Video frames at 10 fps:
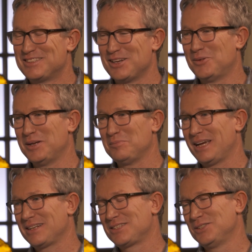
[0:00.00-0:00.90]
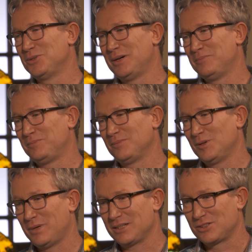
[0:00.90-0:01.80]
so I went back to um,
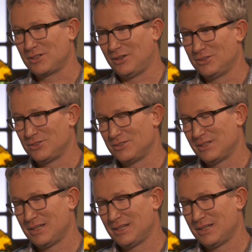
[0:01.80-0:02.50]
went back to college and.